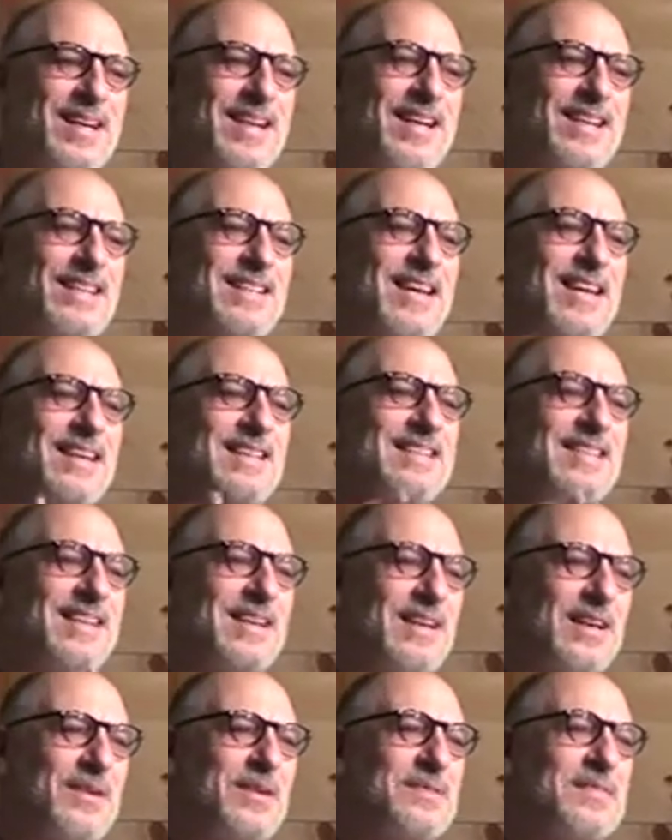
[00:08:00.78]
He takes the
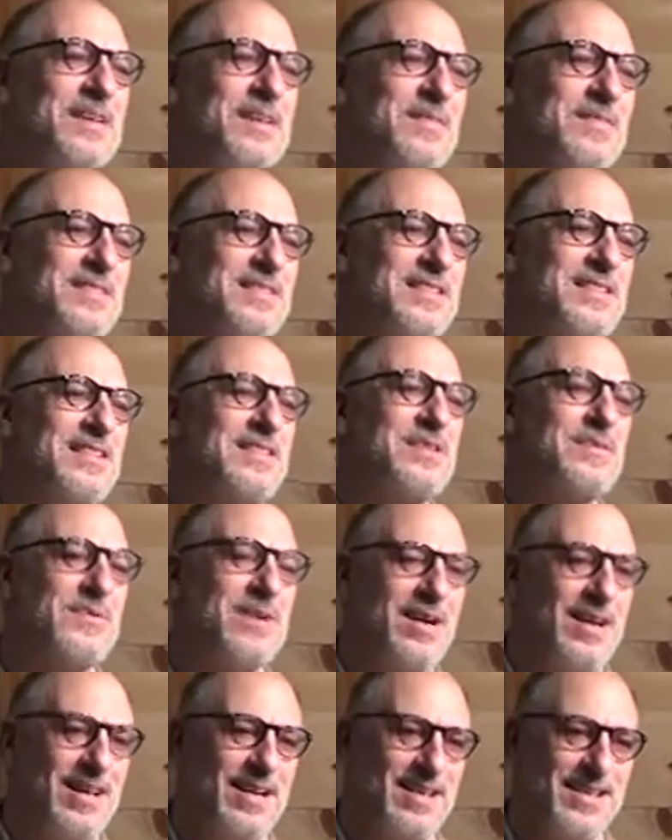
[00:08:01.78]
guilt of the sin
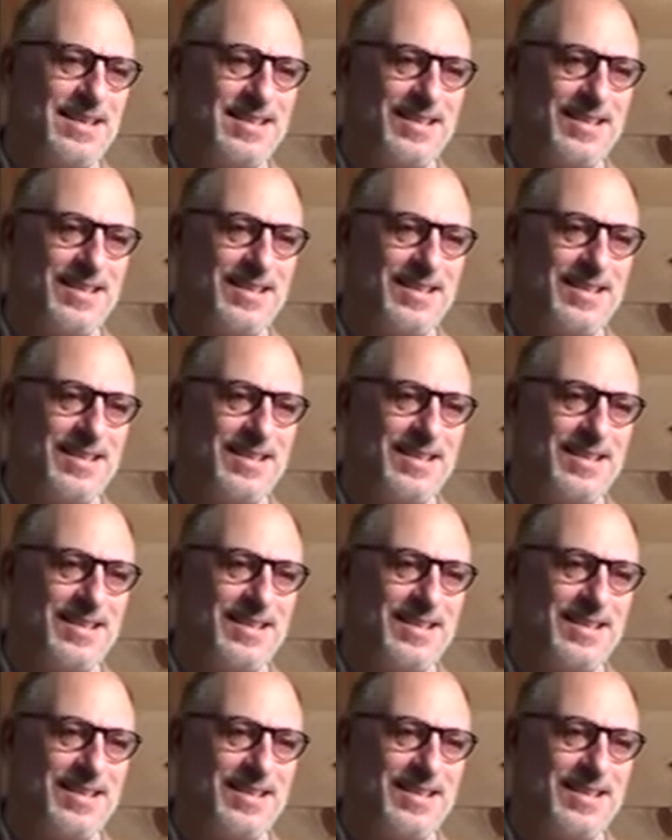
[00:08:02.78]
away.